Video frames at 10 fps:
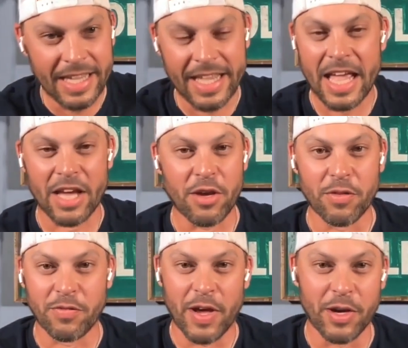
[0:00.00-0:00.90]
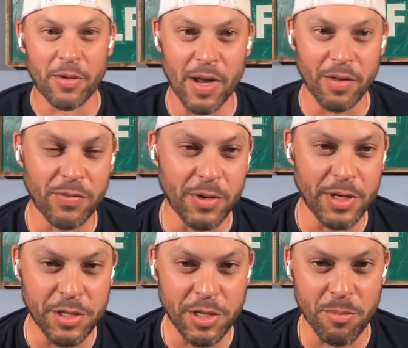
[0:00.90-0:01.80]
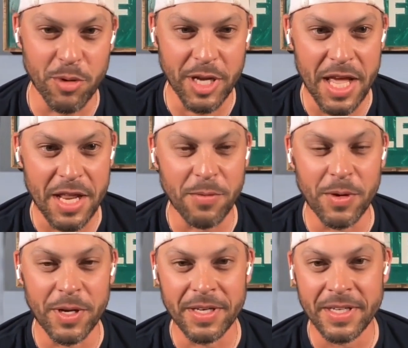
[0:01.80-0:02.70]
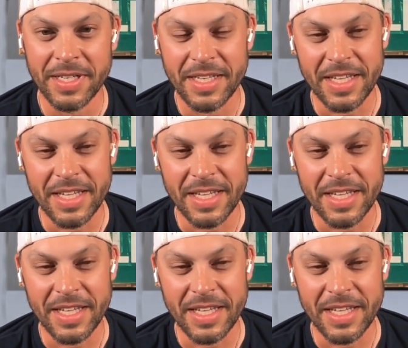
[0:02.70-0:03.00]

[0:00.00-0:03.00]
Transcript: Can't go the final round for you. You can bring anyone